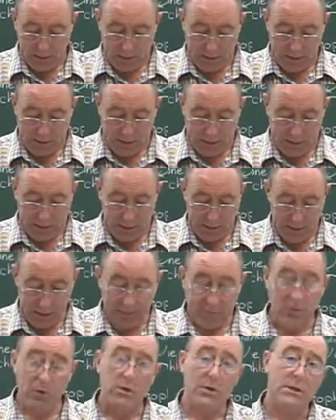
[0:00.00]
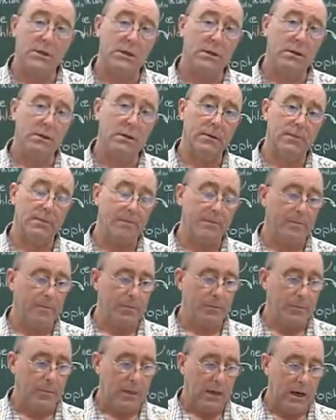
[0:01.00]
And I've got to
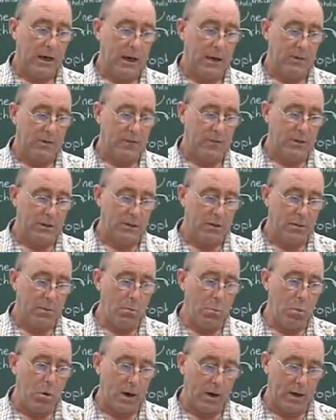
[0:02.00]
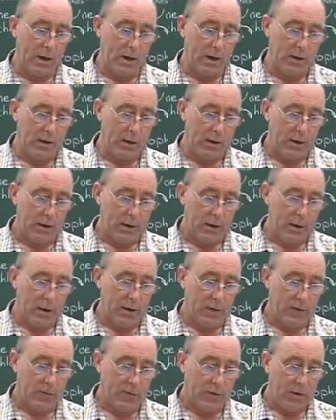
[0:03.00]
have some way
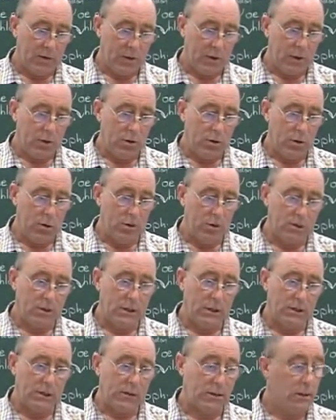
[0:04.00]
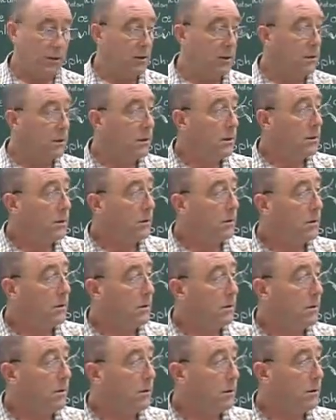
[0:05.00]
of using
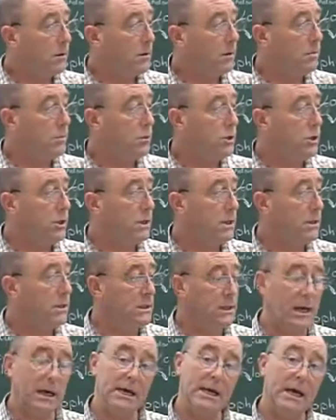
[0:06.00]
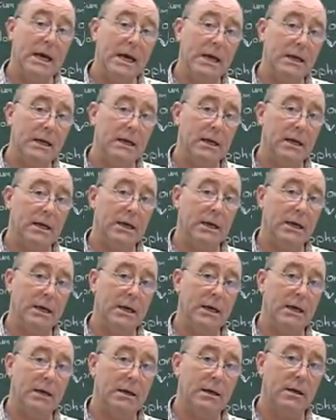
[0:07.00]
the machines again and
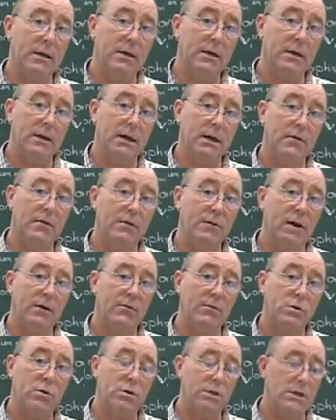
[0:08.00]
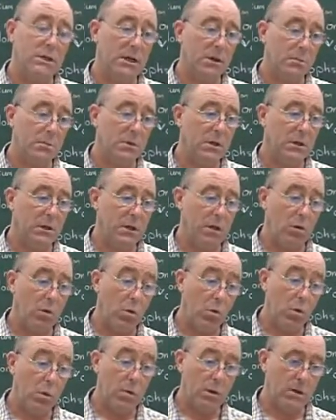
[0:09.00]
again. If I've got something that
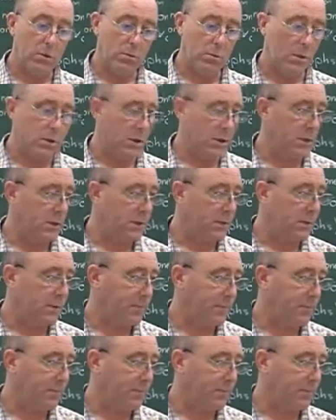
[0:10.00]
always works,